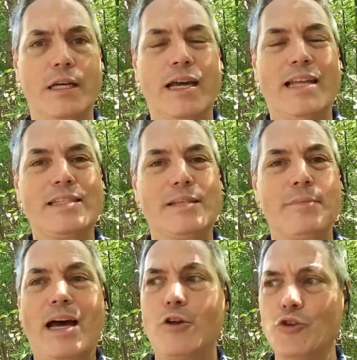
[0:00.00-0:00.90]
and
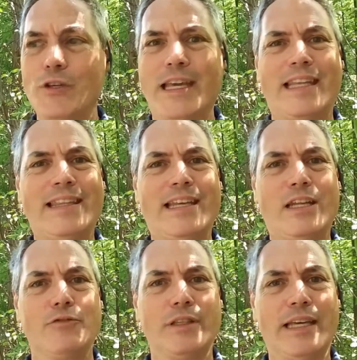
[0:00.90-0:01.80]
somehow you get at the end
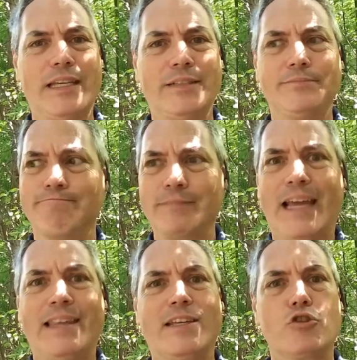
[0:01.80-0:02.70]
of the day
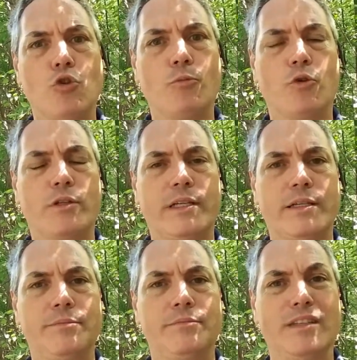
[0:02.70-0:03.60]
and there's no more
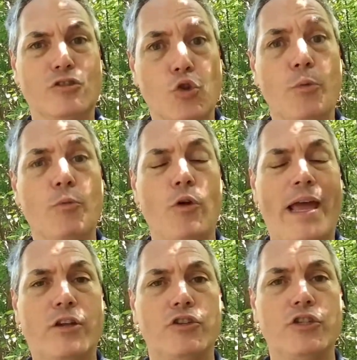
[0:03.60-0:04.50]
time, there's no more
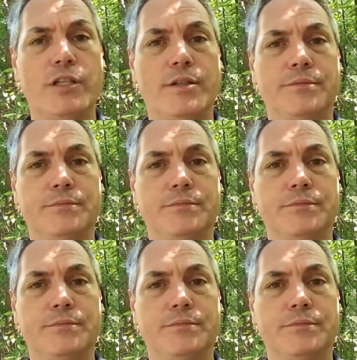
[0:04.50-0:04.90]
energy?